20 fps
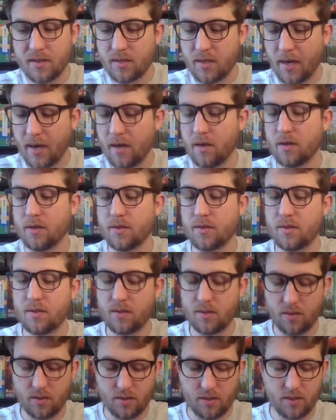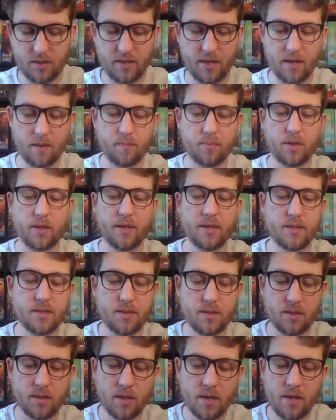tiles to take place.
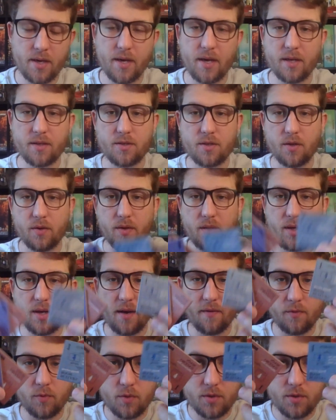And so everyone